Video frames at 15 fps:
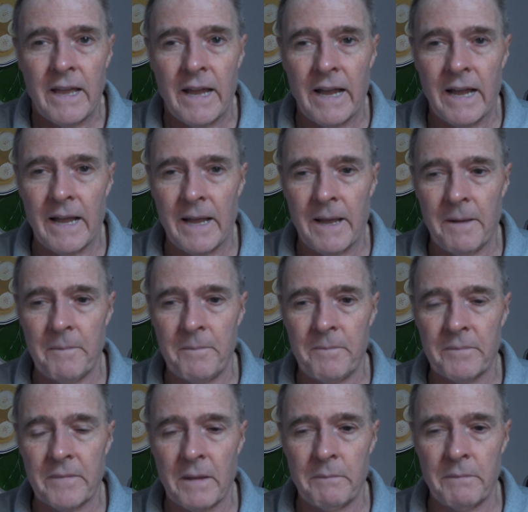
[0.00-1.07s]

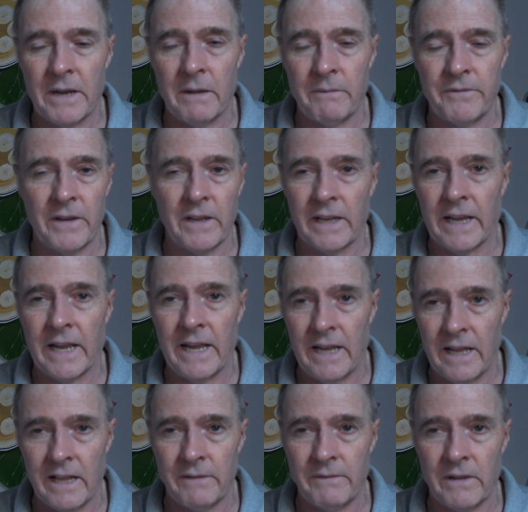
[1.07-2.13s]
But I'm feeling a
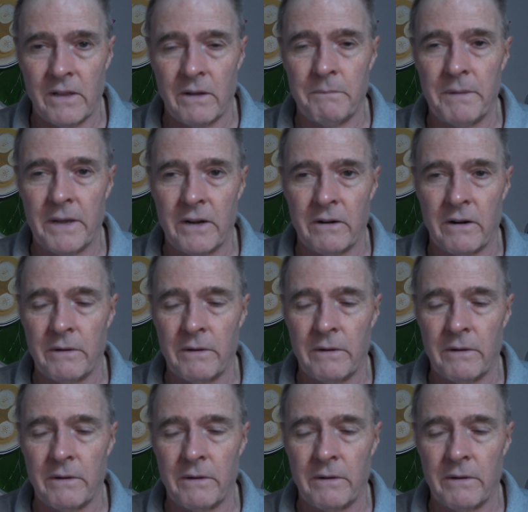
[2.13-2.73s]
hell of a lot better.